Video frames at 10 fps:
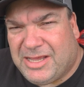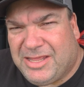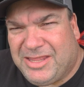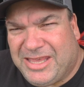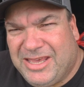
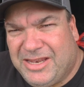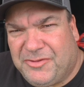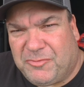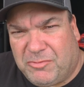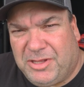that in the
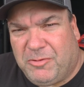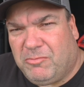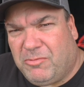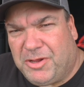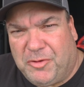end, it's really
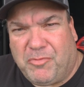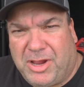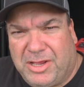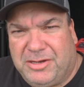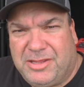what you're
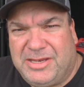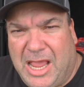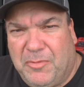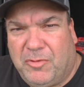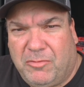bringing to the
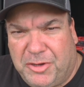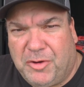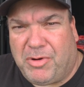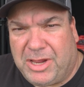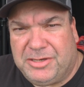table, what
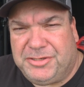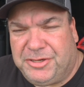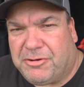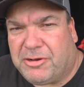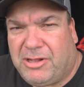you're bringing
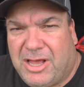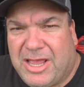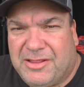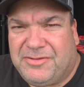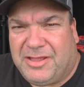to your
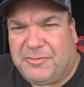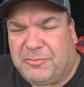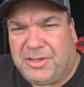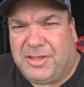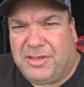clients.
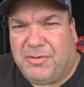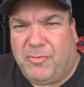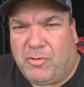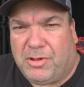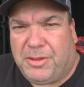That's really the
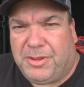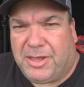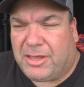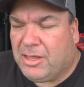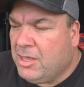important
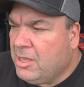thing.